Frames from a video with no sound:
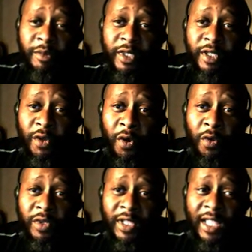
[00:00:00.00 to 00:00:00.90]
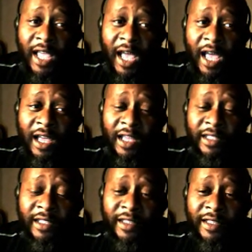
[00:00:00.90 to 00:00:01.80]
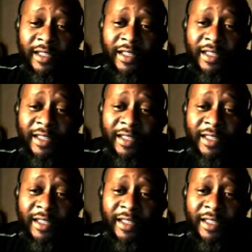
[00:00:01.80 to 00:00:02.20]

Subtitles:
non-sexual in any